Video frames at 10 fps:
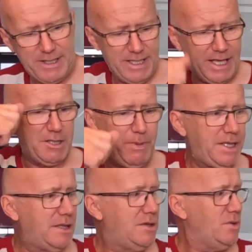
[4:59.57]
I didn't
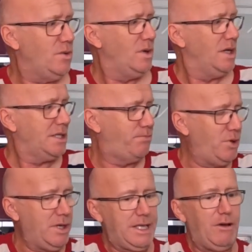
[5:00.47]
expect it to
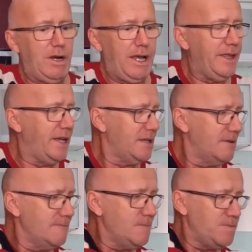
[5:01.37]
spurt out like
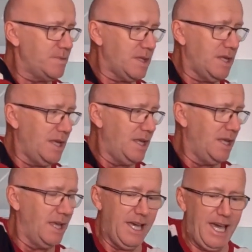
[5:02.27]
that.
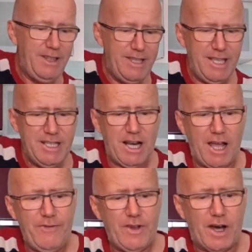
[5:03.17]
Hey, this is
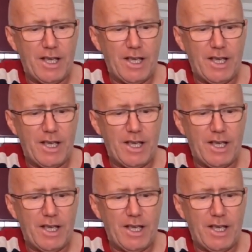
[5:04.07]
live,